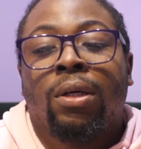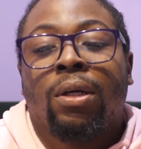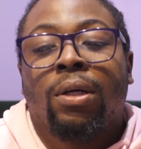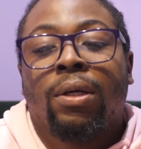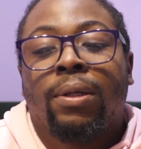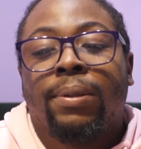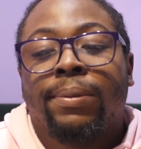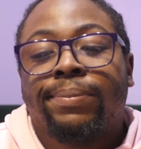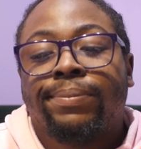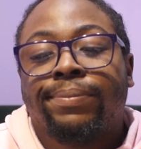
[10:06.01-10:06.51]

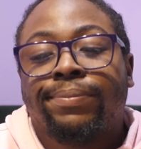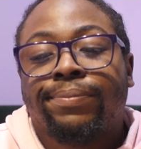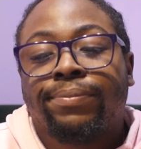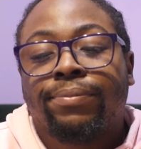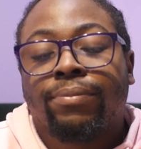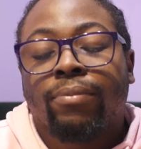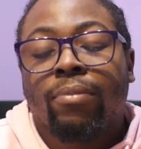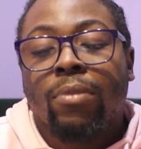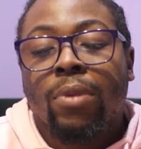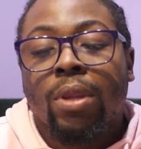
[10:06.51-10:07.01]
I
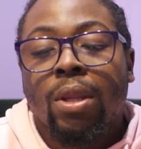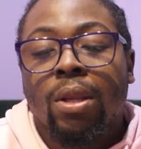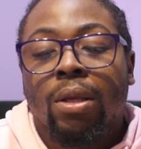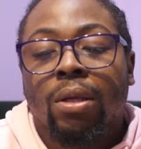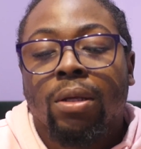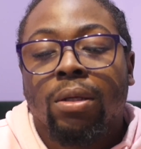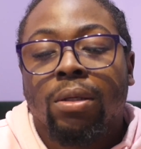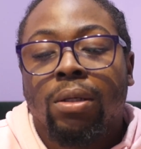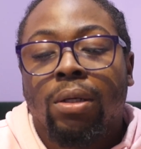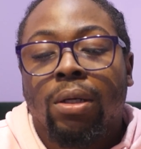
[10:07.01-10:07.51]

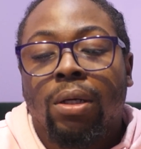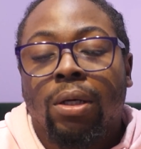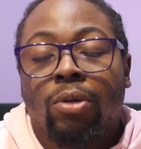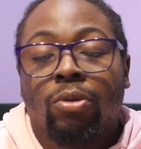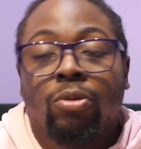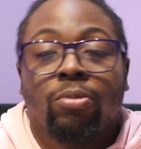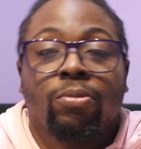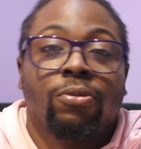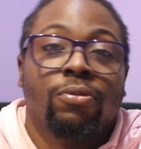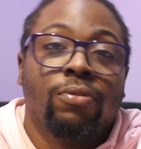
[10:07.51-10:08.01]

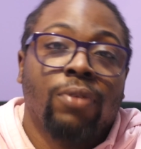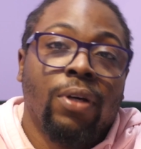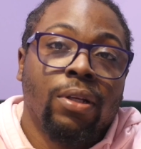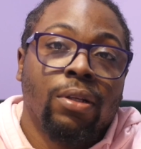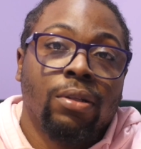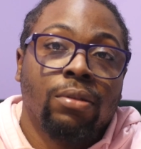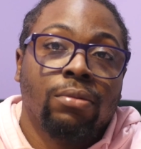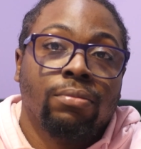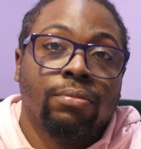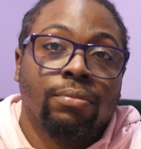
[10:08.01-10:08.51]
hope you find
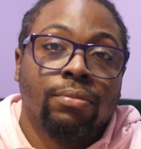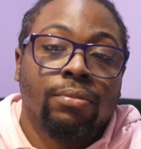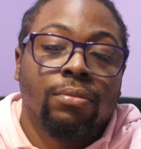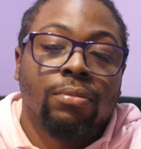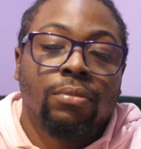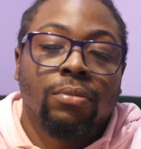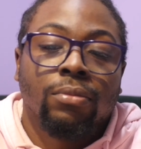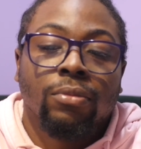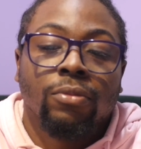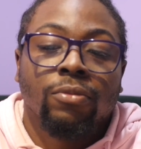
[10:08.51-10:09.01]
it
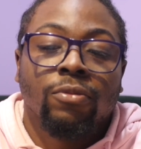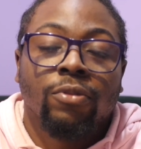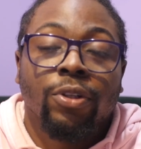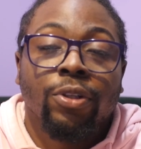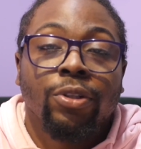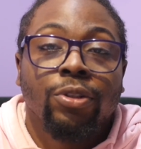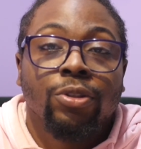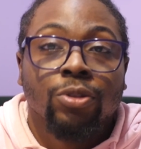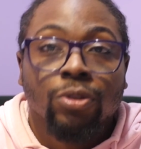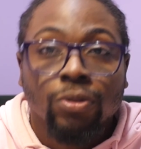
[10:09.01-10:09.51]

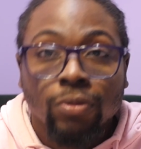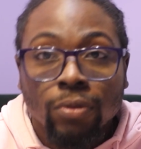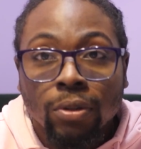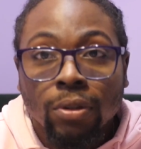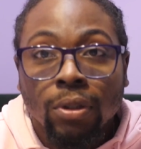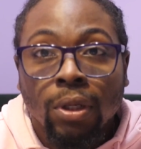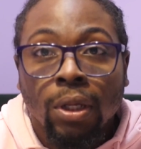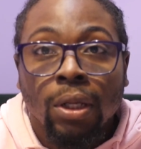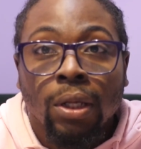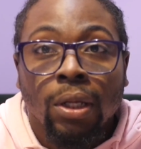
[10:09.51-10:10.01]
very useful.